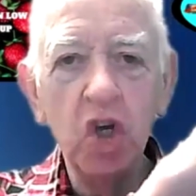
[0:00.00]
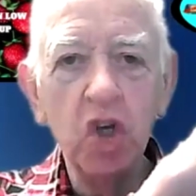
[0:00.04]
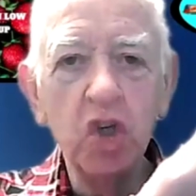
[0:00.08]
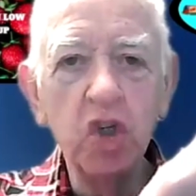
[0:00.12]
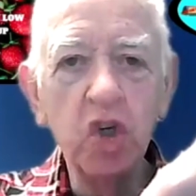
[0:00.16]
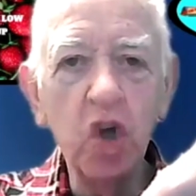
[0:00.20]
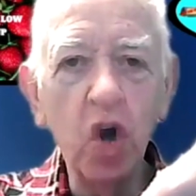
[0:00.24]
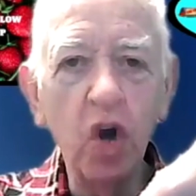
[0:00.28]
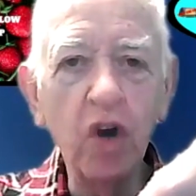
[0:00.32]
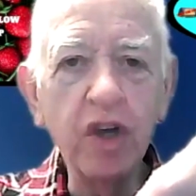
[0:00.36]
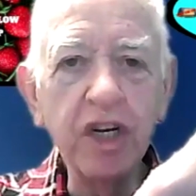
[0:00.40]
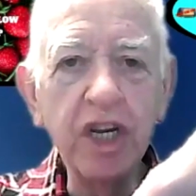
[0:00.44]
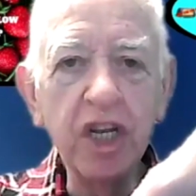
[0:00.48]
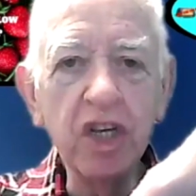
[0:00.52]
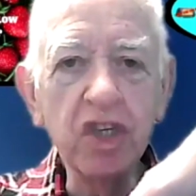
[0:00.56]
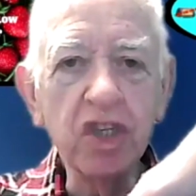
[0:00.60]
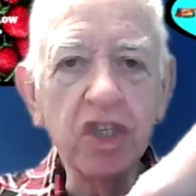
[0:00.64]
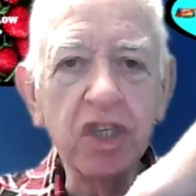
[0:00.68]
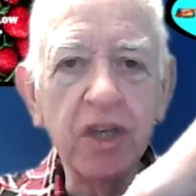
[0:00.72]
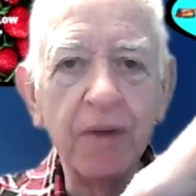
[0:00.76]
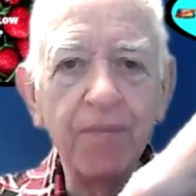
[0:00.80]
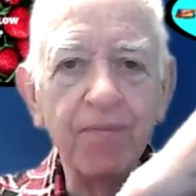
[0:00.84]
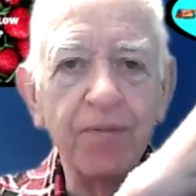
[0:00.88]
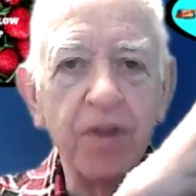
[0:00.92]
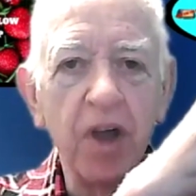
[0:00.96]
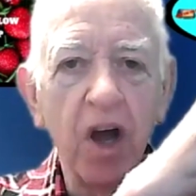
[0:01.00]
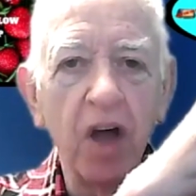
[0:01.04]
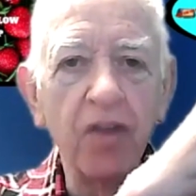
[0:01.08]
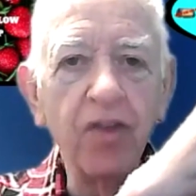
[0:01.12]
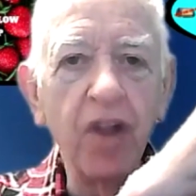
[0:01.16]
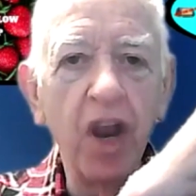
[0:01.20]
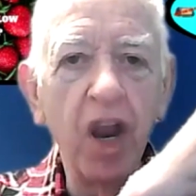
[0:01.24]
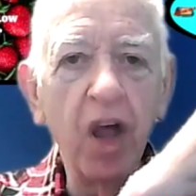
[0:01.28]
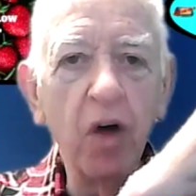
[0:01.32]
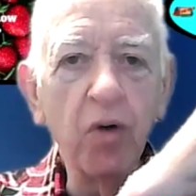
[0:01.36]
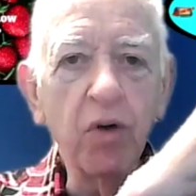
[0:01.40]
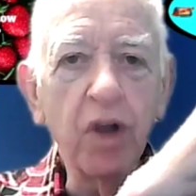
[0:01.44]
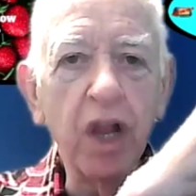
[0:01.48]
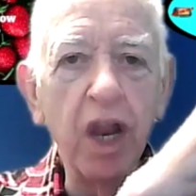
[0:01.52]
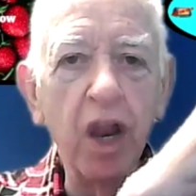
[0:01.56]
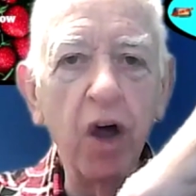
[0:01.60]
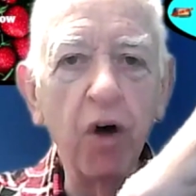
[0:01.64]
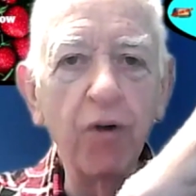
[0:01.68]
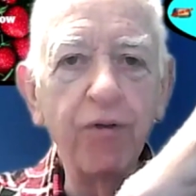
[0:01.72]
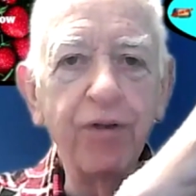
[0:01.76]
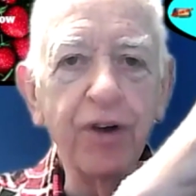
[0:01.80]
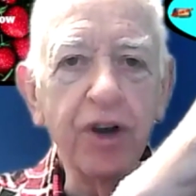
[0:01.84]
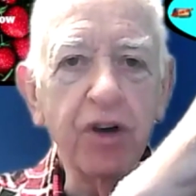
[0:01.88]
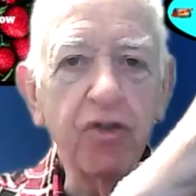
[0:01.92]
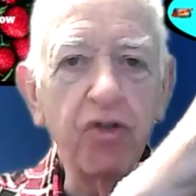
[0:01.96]
join us on the Local
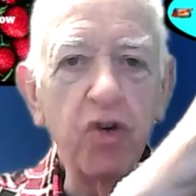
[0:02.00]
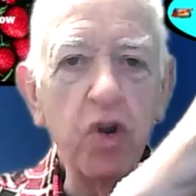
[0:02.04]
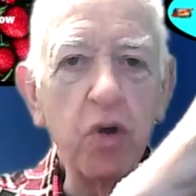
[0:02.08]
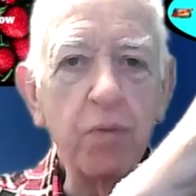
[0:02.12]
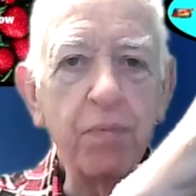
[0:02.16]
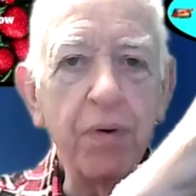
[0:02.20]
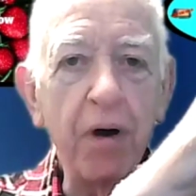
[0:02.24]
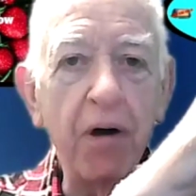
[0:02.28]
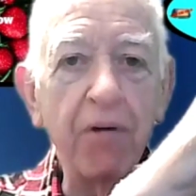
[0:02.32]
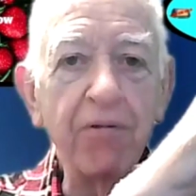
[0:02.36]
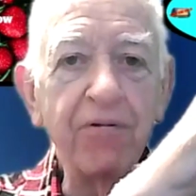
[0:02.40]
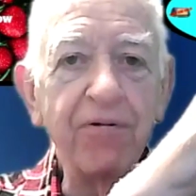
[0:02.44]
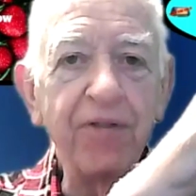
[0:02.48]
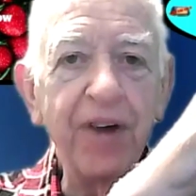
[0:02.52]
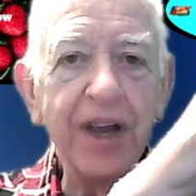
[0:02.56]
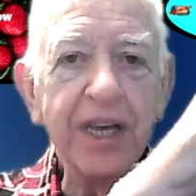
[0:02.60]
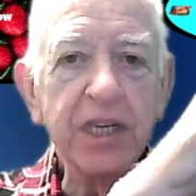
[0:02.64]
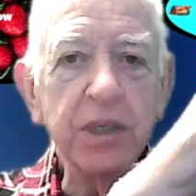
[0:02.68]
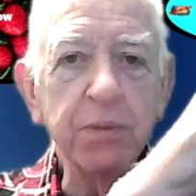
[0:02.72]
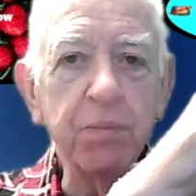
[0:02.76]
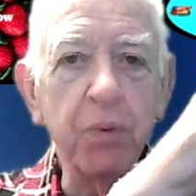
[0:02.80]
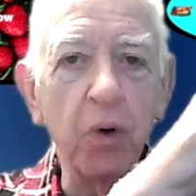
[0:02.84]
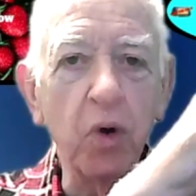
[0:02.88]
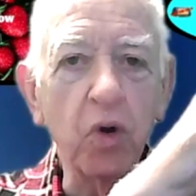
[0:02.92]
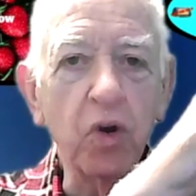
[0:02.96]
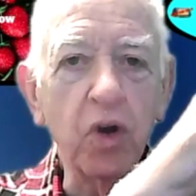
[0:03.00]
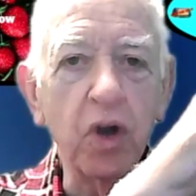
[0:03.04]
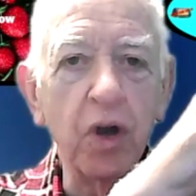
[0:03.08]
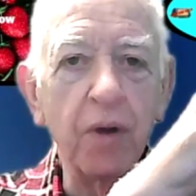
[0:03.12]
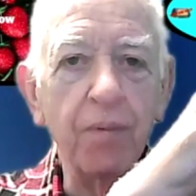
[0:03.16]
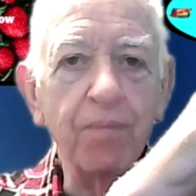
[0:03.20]
offer Group on Facebook.